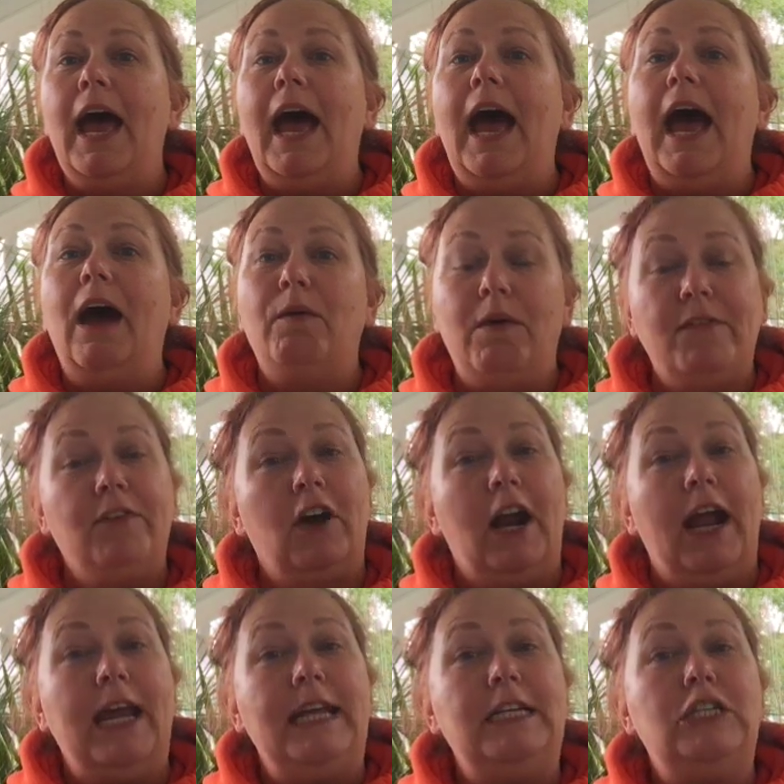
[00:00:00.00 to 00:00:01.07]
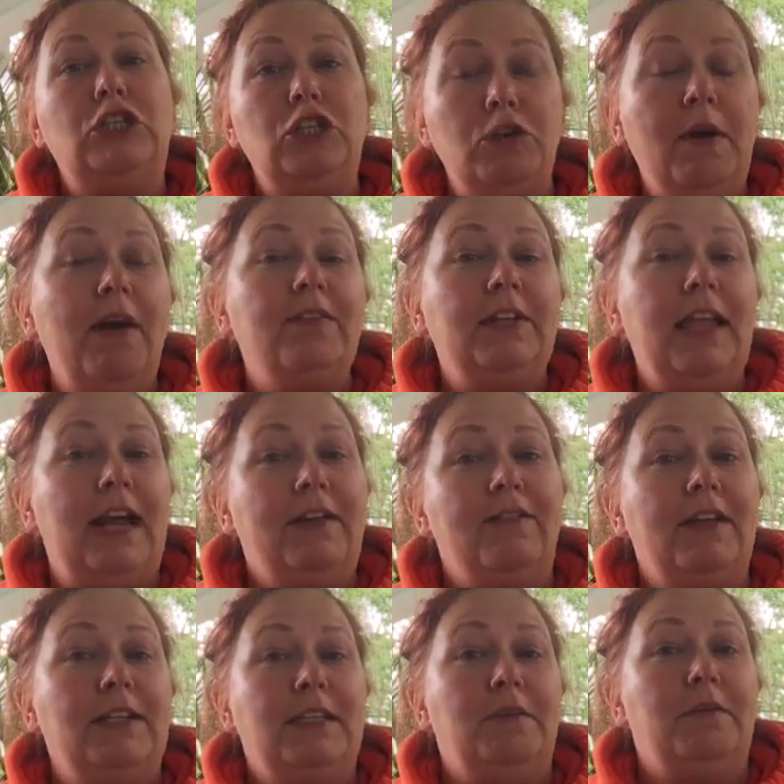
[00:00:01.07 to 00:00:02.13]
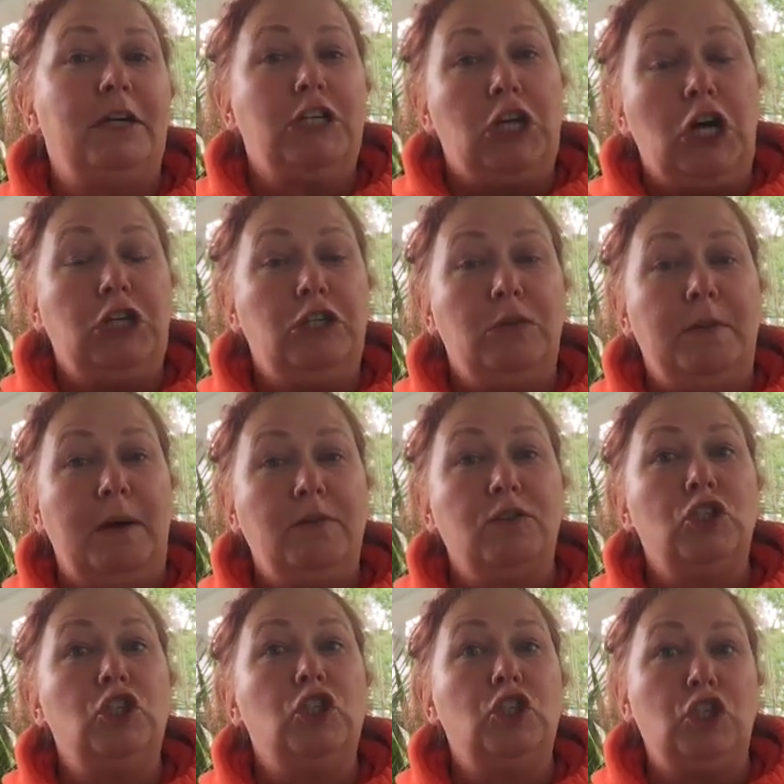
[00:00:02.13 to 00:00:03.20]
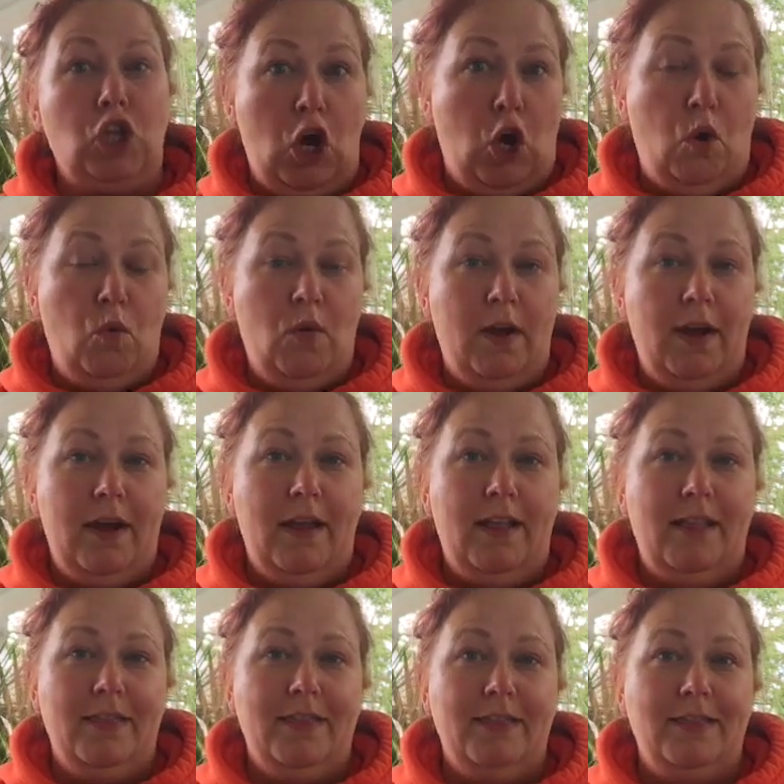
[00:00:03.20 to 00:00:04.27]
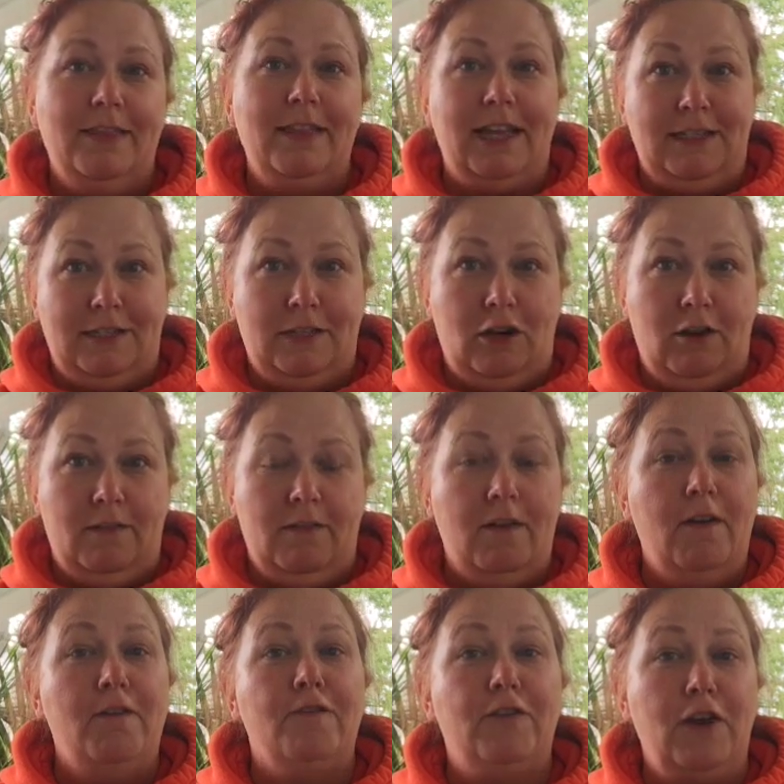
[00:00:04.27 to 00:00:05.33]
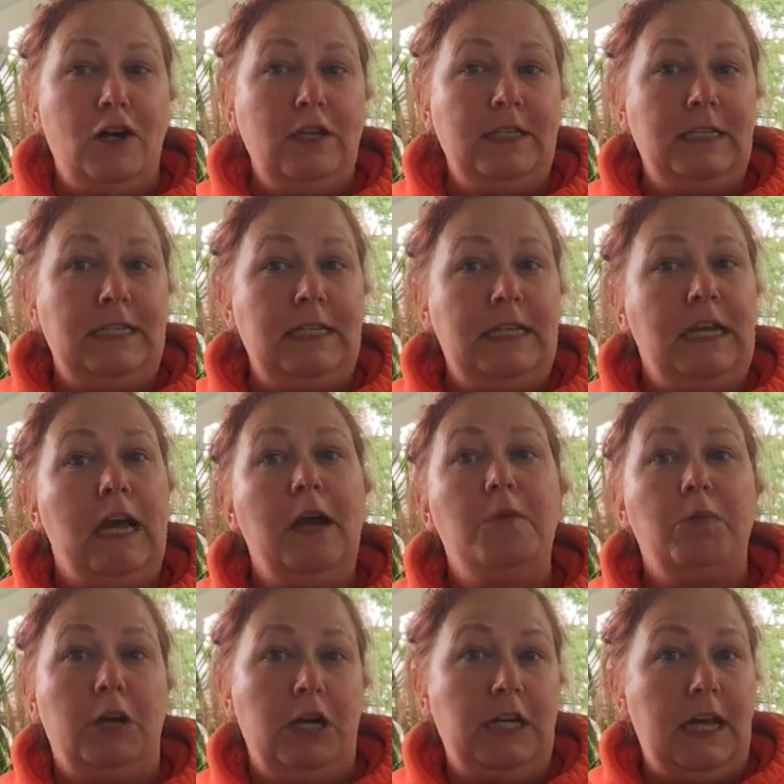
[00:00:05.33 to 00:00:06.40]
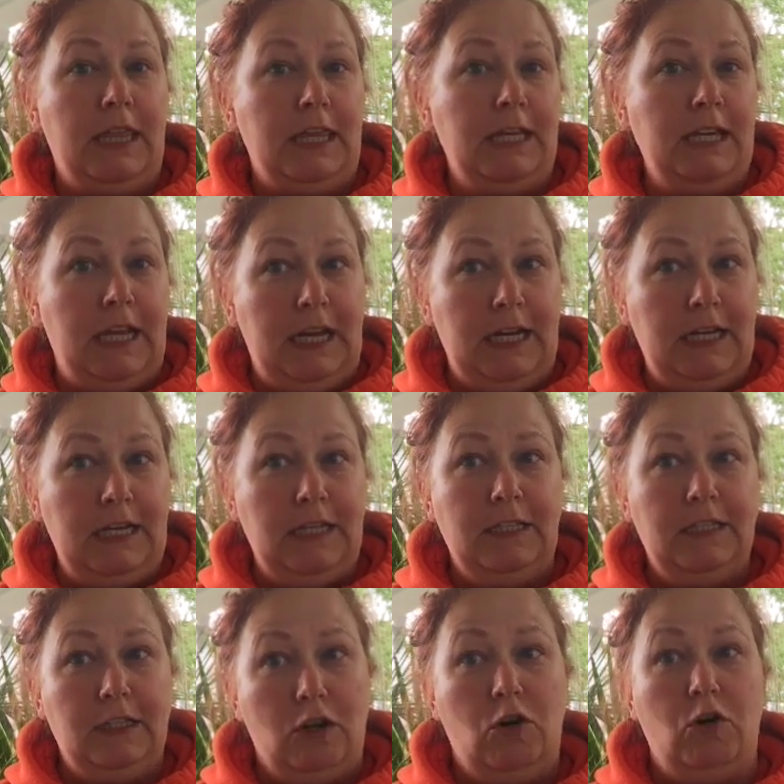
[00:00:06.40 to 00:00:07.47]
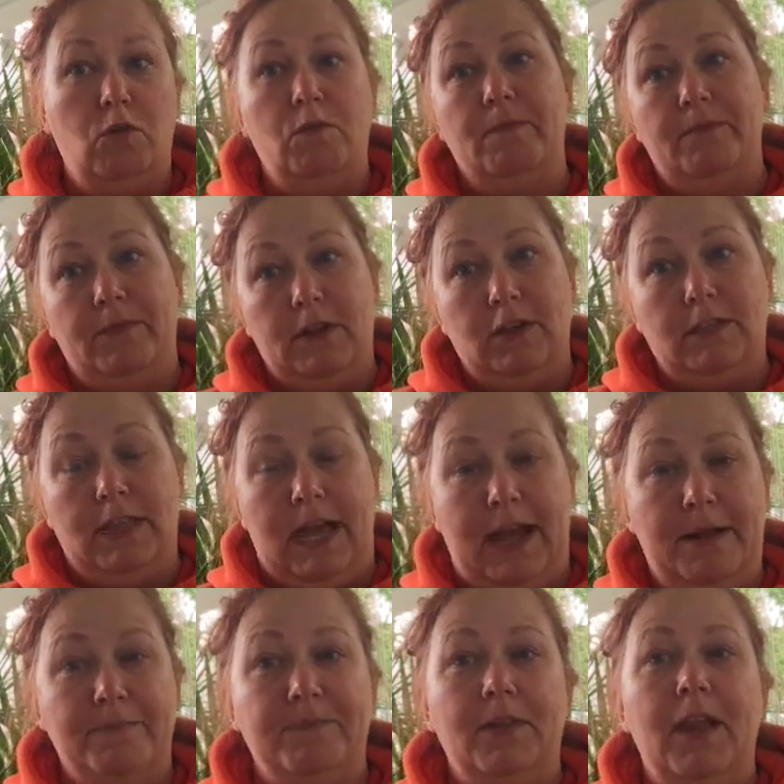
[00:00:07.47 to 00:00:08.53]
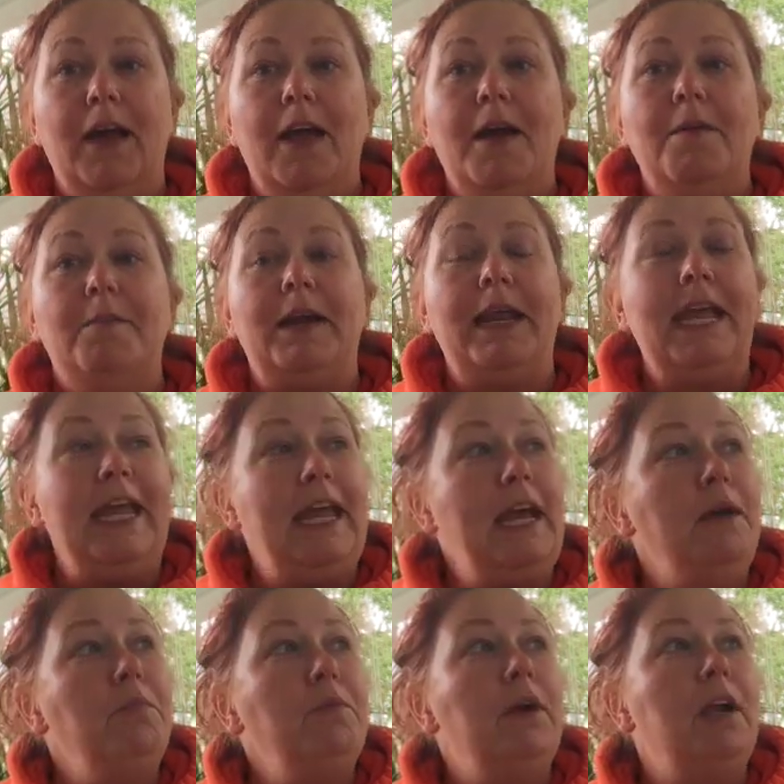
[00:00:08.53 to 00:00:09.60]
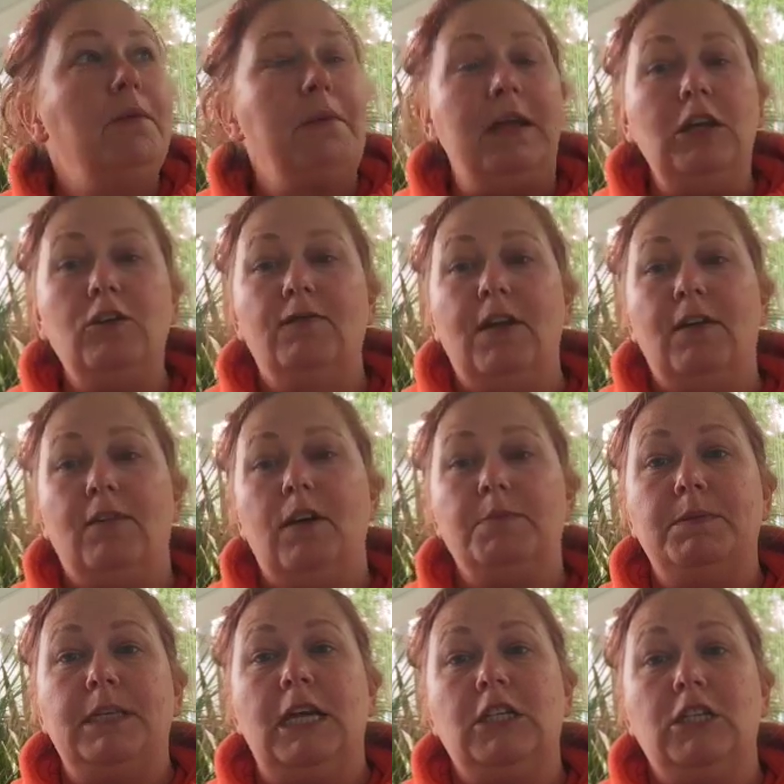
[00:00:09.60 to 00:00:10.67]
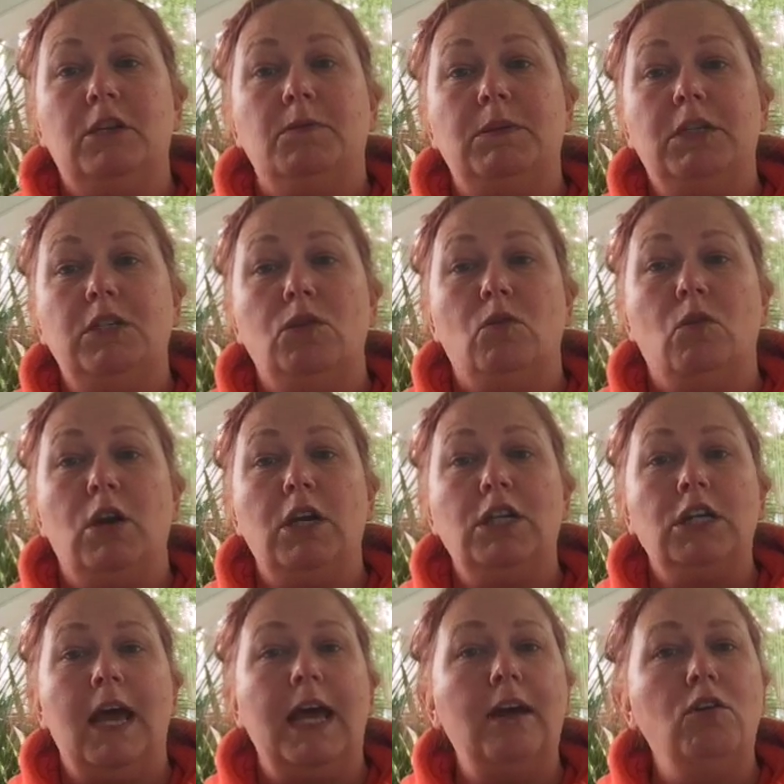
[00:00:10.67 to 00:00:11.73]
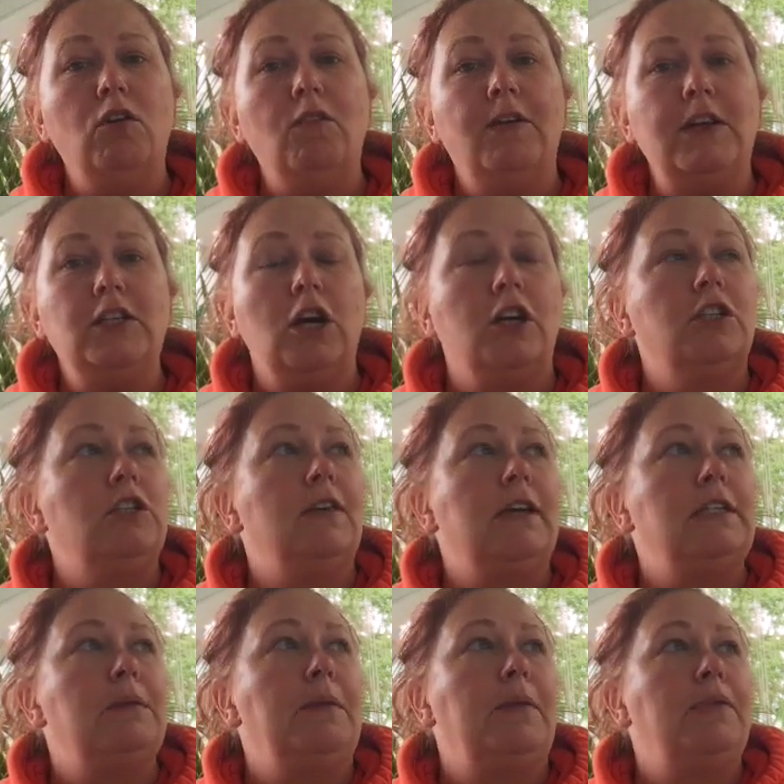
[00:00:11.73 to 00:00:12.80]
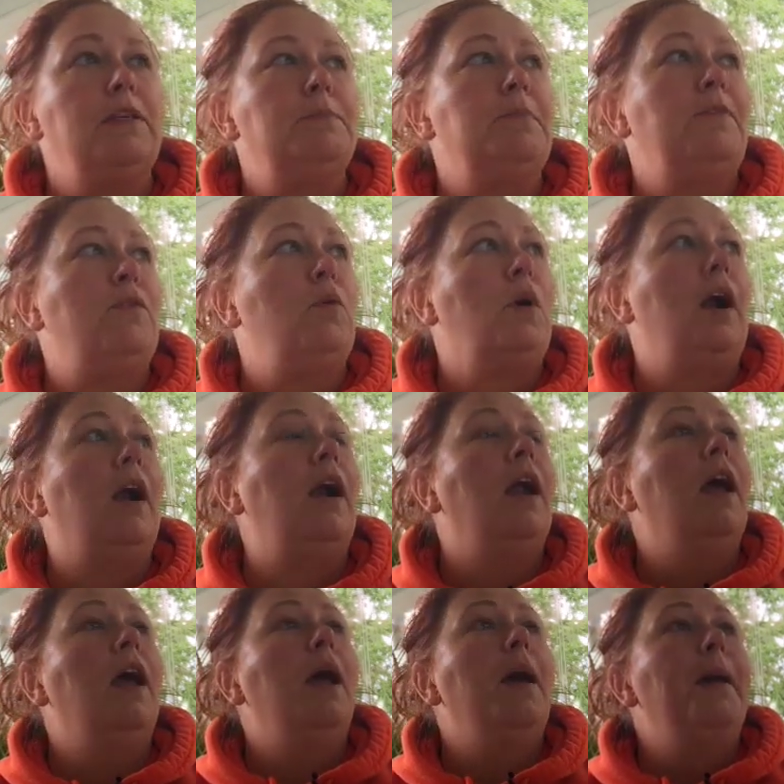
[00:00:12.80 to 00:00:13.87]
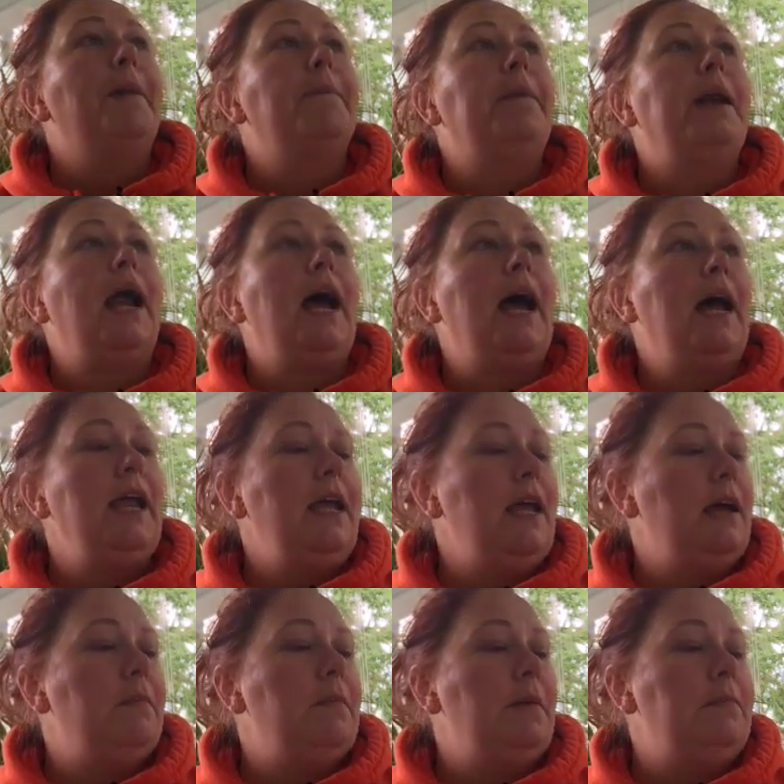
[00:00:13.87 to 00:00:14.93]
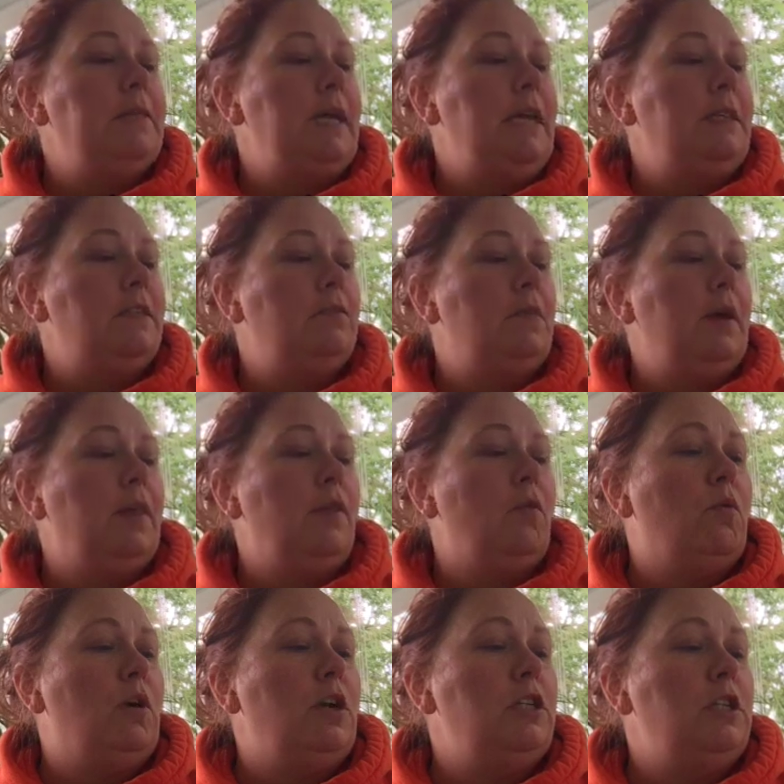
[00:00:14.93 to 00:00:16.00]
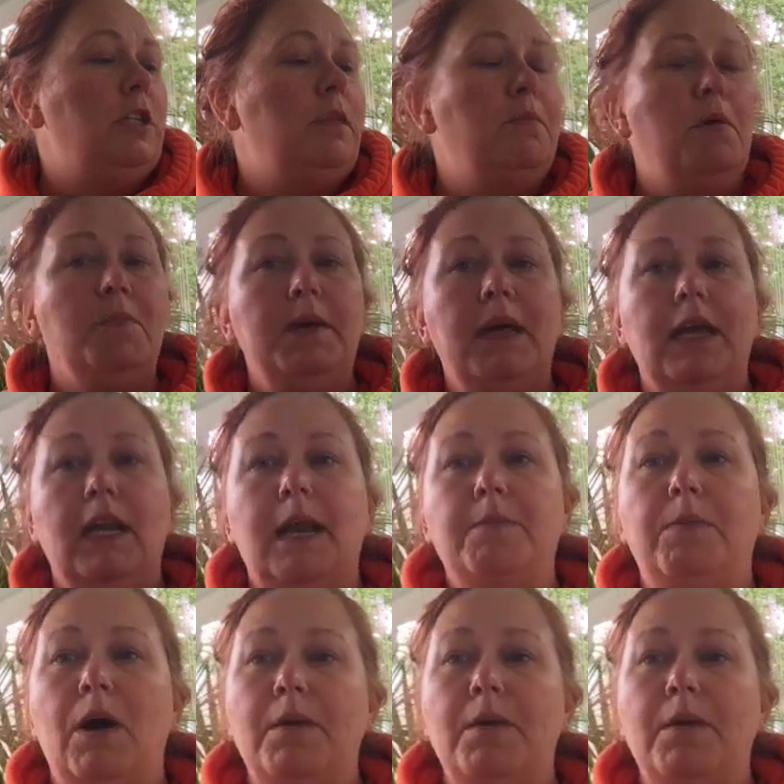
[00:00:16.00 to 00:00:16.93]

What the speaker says: However, I do have a lot of things I want to talk to you about. So let's start. First, I'm wearing nothing knitted, so there's that. But I am wearing my new favorite obsession, which is orange. I don't know if I talked to you guys about this before, but I am obsessed with orange at the moment, and I bought